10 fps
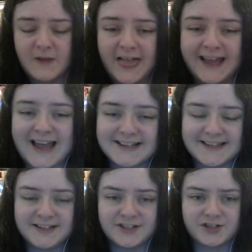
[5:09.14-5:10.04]
I guess
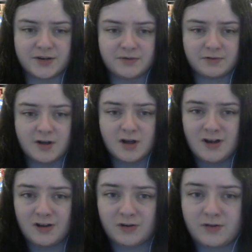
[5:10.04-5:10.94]
they just don't
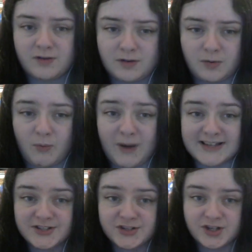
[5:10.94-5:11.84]

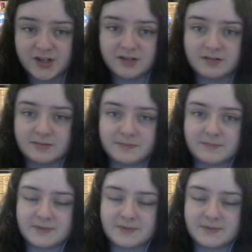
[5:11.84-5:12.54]
question